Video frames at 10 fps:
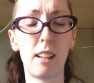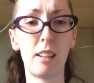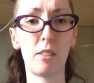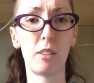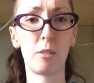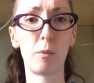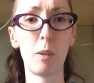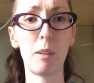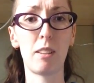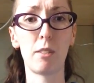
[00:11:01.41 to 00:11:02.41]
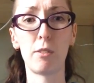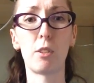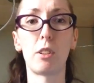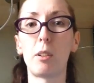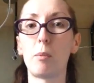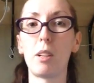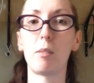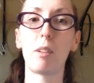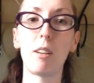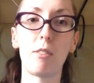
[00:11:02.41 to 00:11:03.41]
I don't know. Maybe it's a 4,
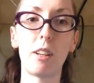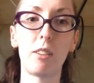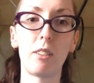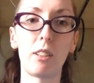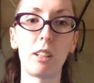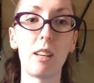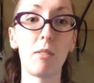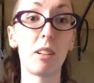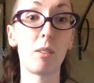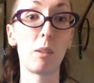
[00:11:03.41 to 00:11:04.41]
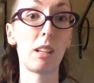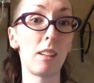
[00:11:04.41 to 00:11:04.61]
but my father-in-law gave it to